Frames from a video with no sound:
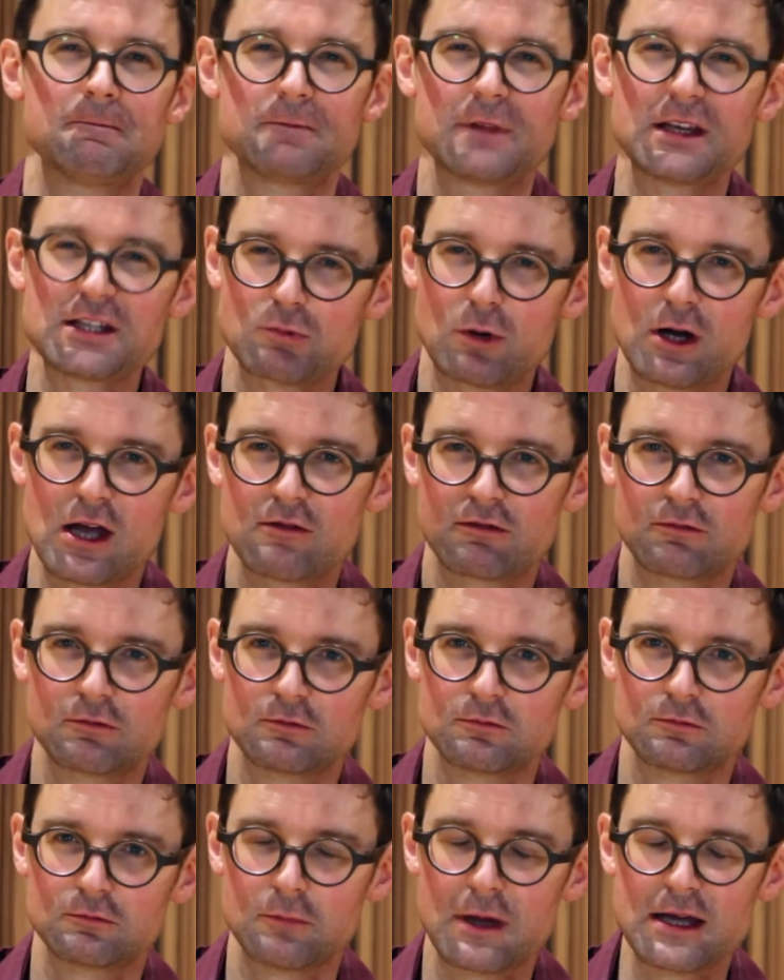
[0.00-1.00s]
This way of
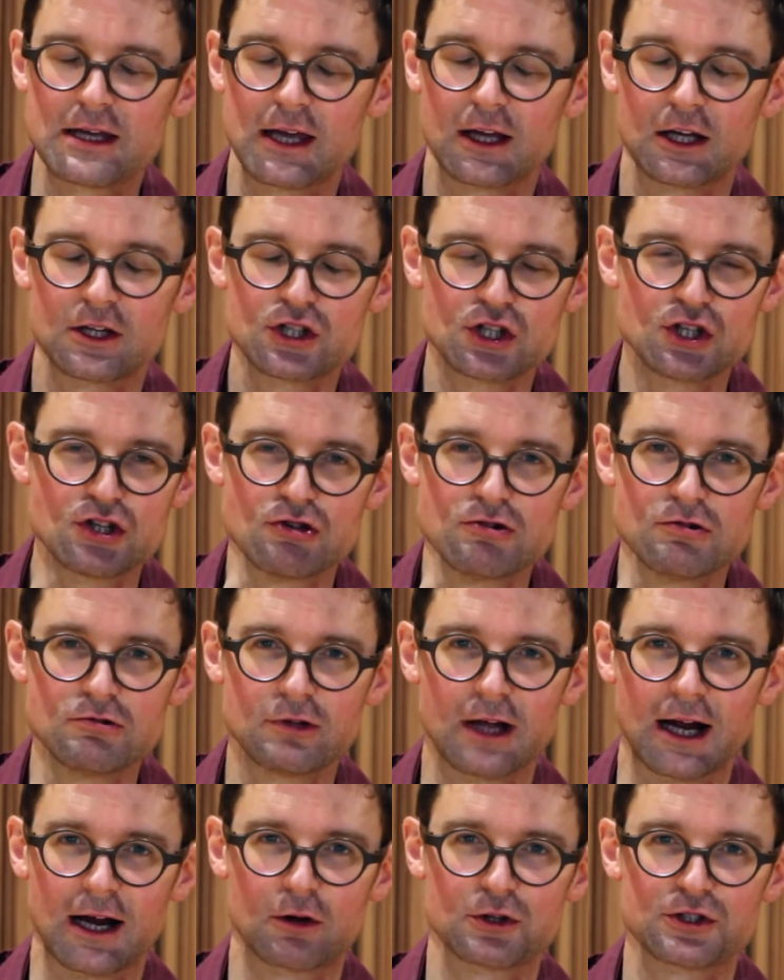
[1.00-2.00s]
making a
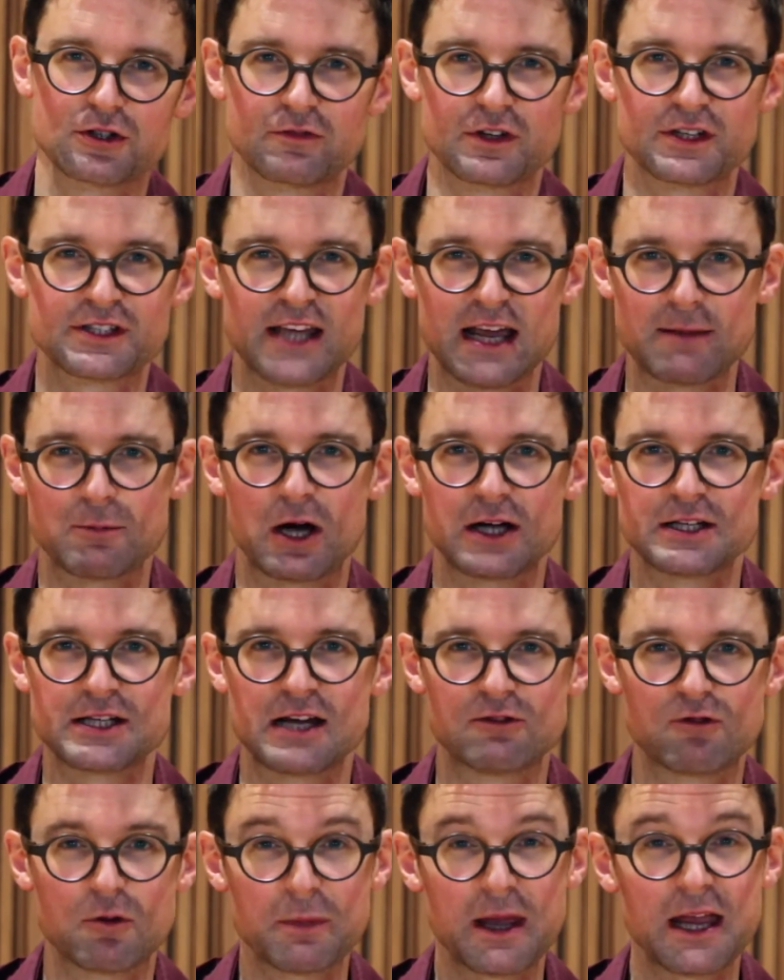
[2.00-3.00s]
tune out of the same
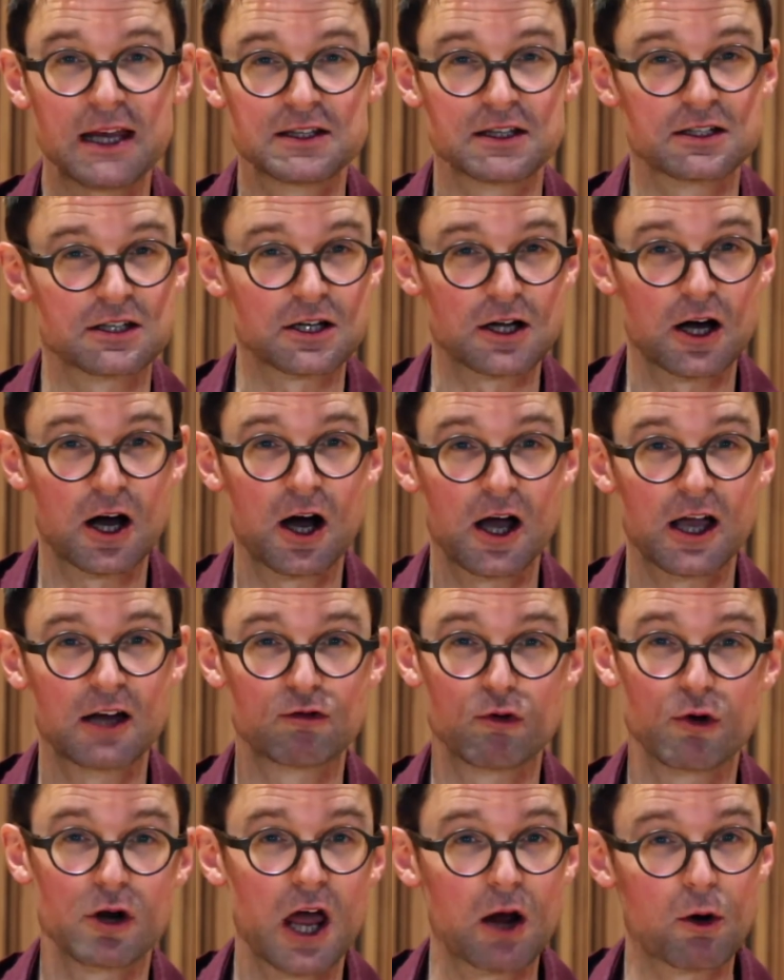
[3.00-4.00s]
idea repeated at a
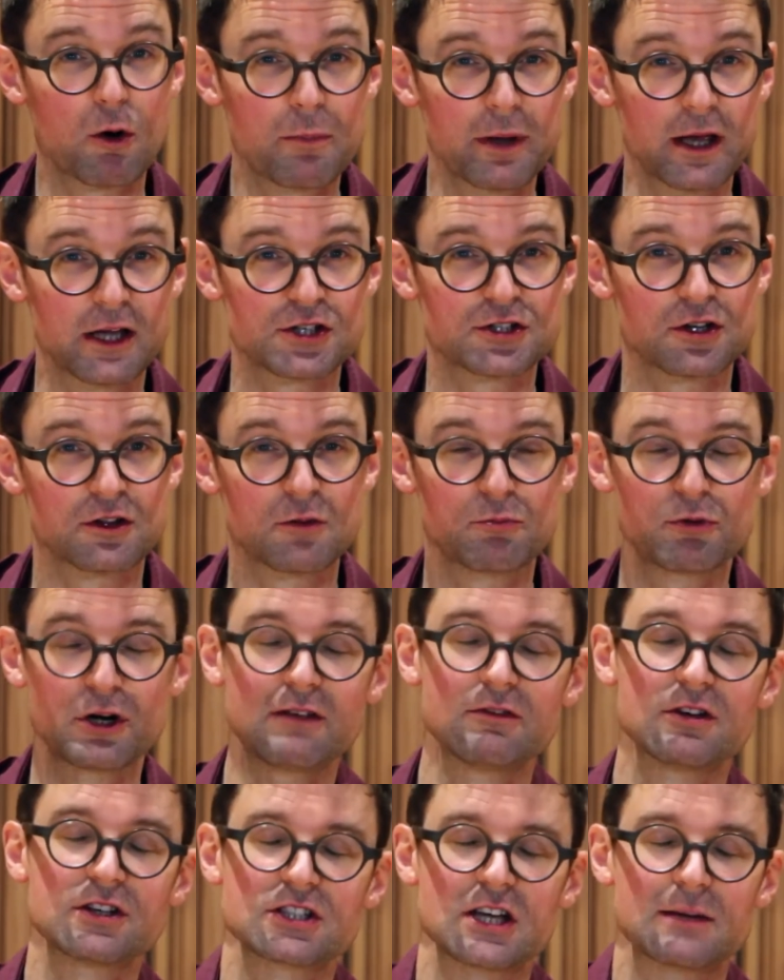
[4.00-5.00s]
higher or lower pitch than the
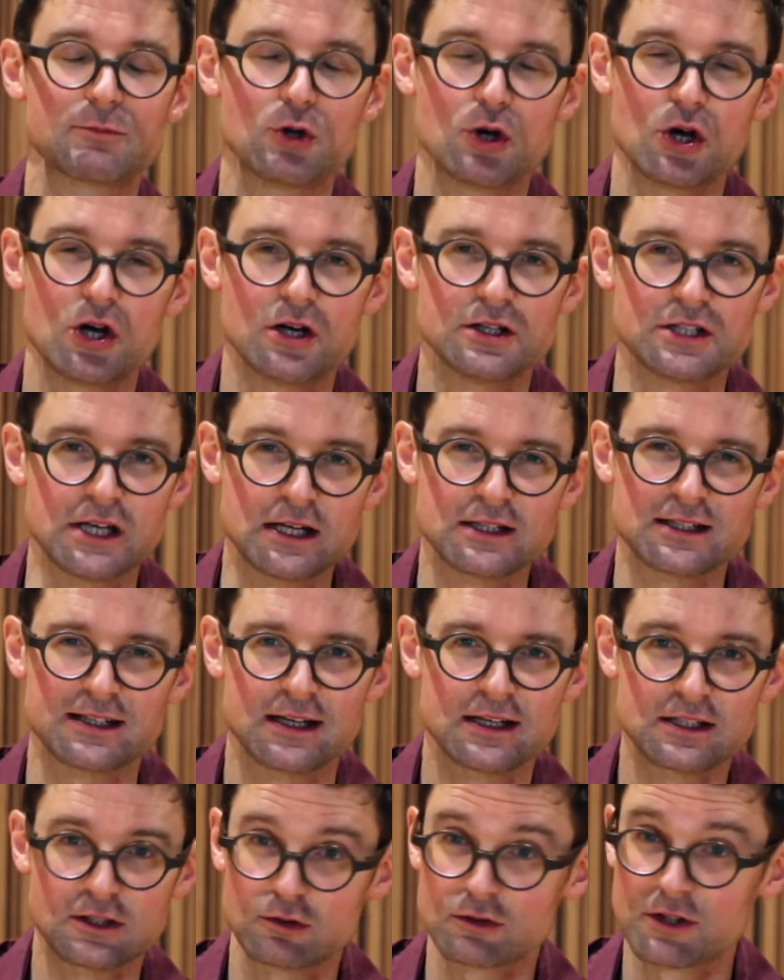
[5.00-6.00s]
previous time you heard it
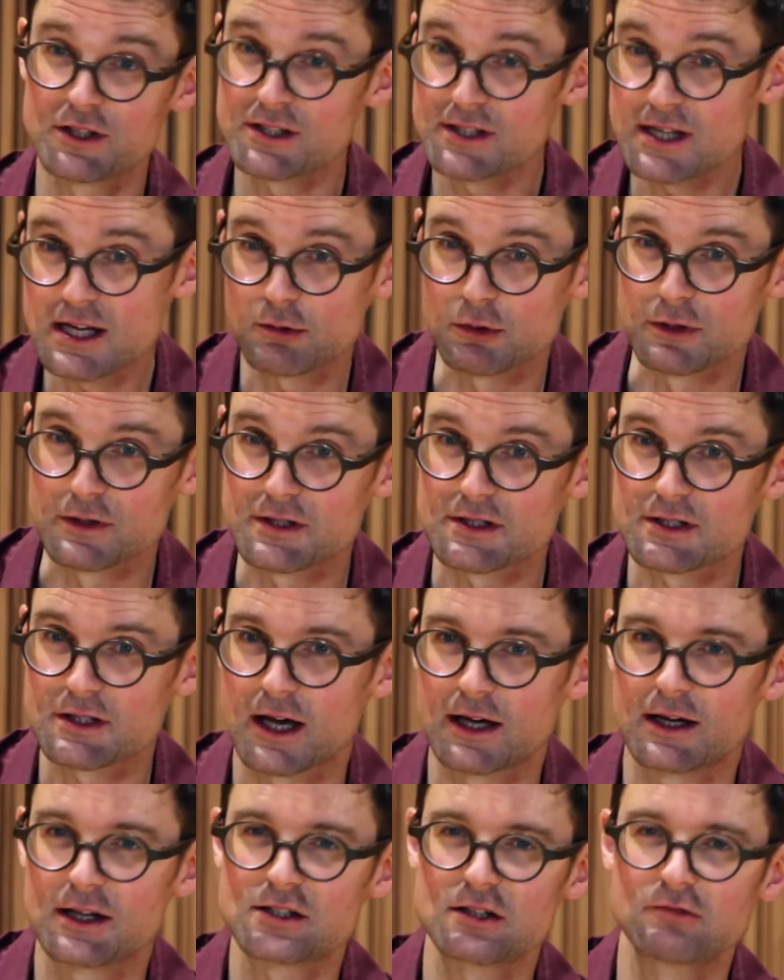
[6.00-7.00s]
is called a sequence,
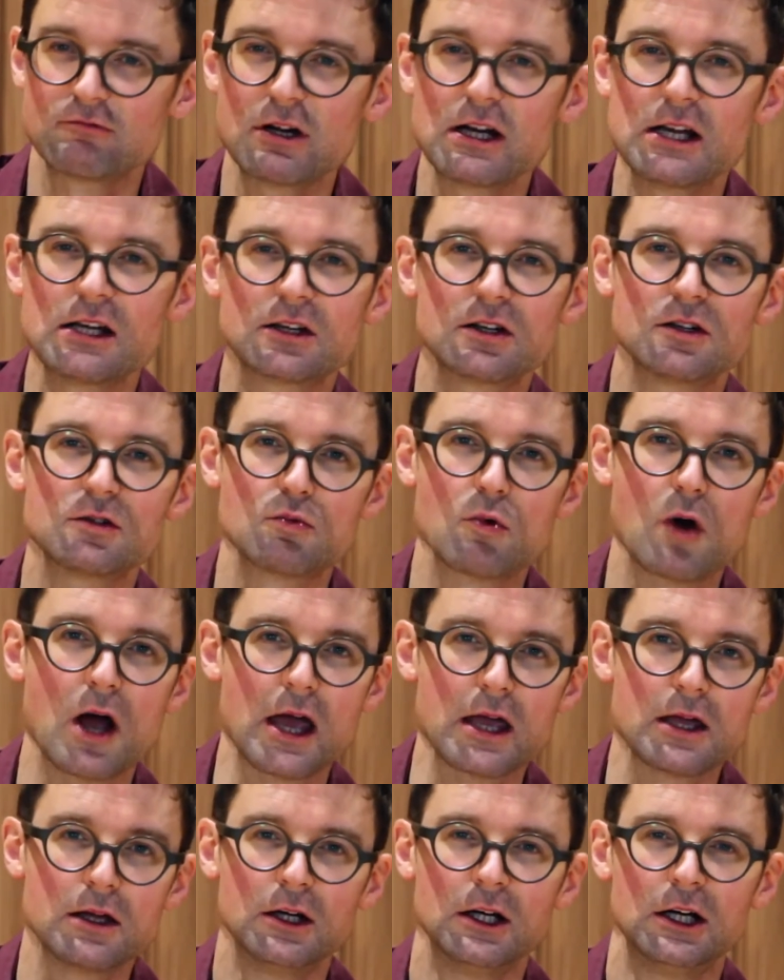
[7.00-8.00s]
and it's a really good
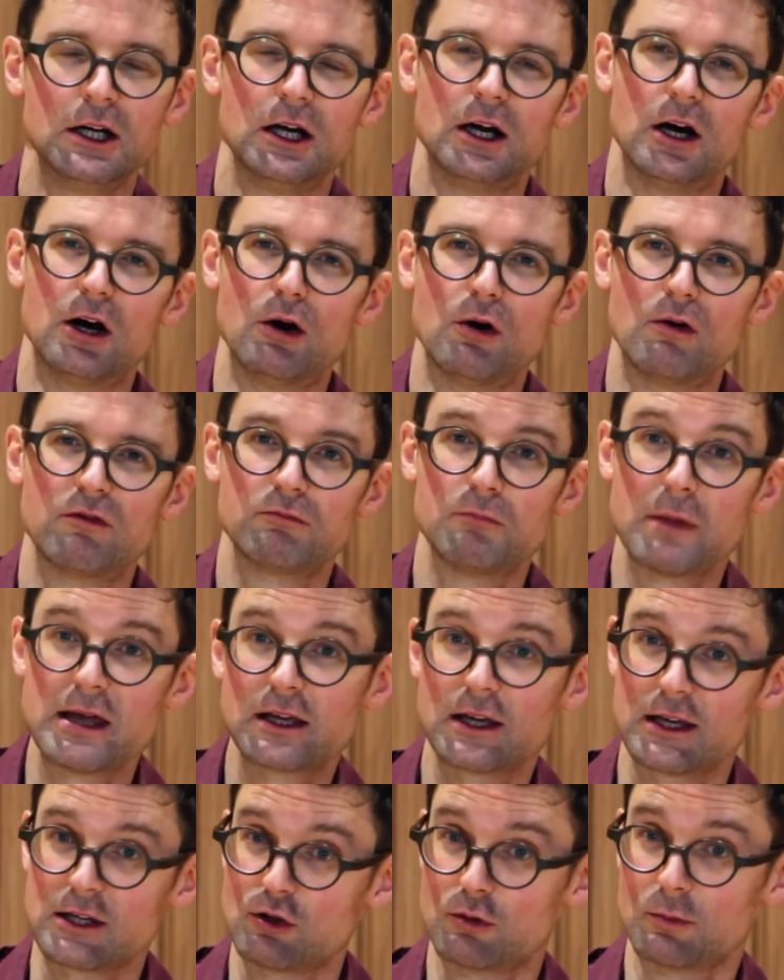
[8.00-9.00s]
way of
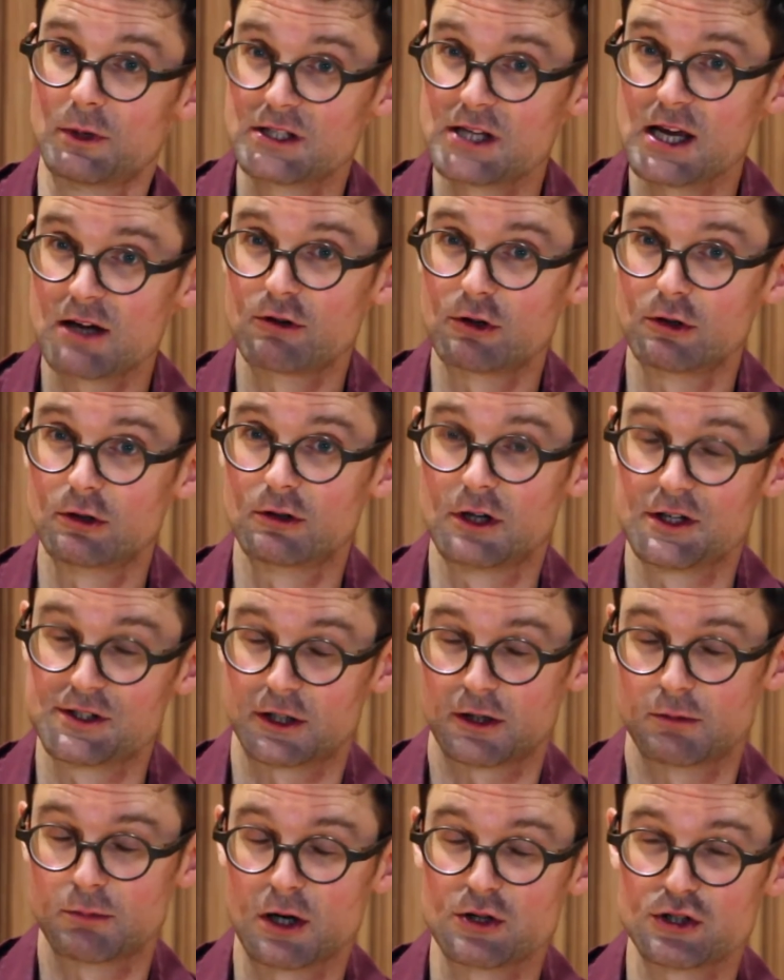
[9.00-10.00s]
making your material as
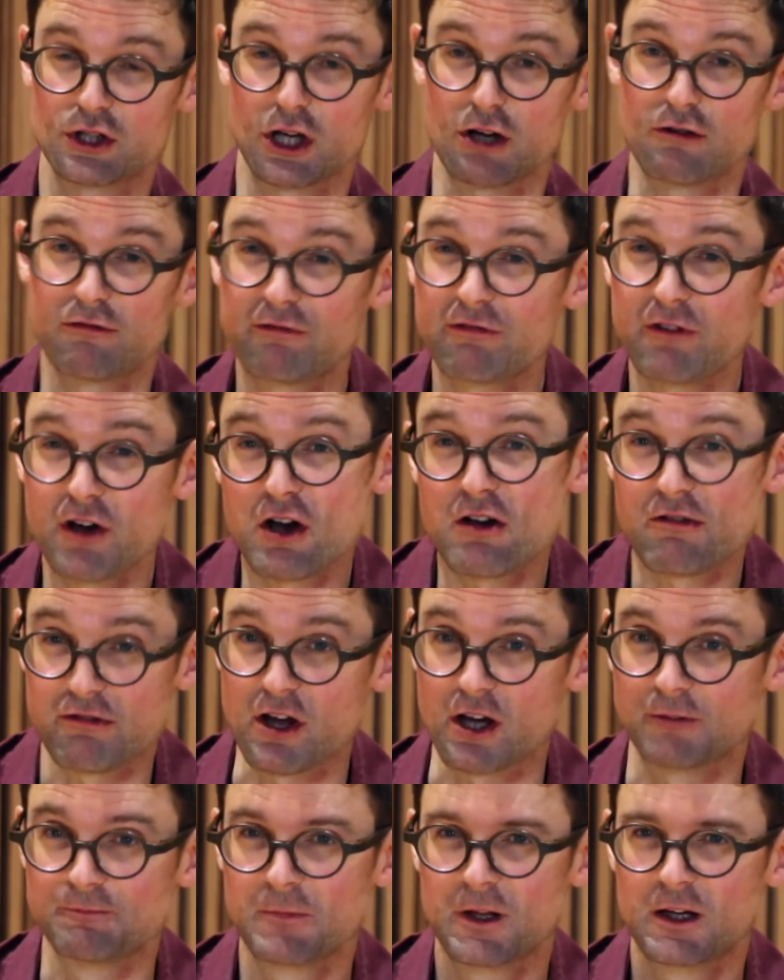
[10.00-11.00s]
a composer go
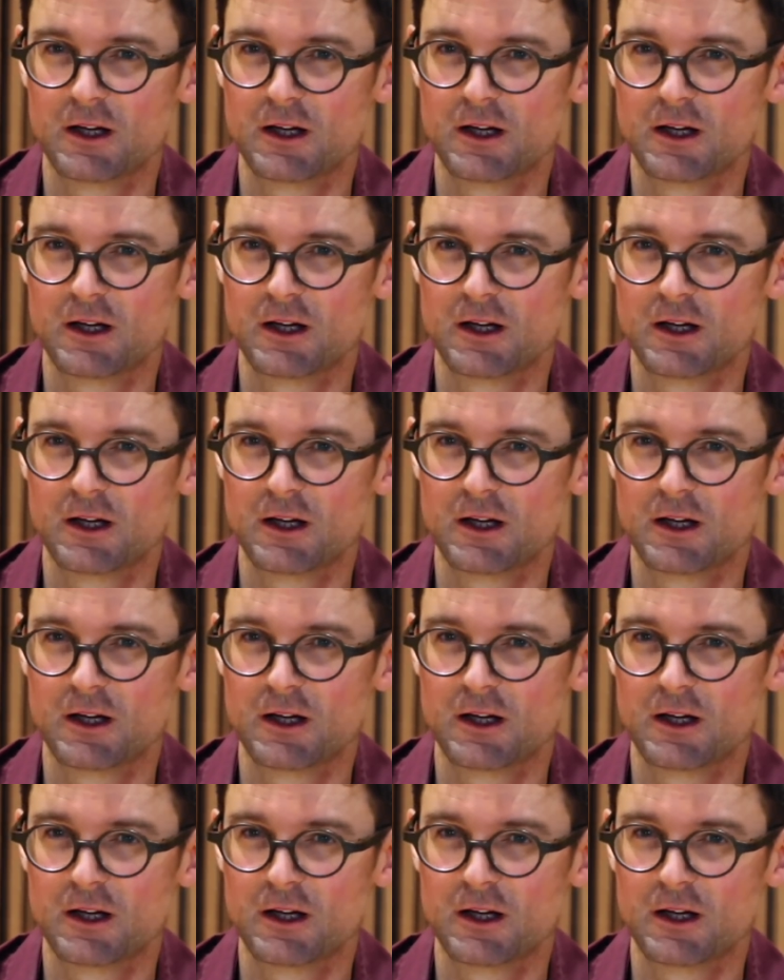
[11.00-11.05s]
further.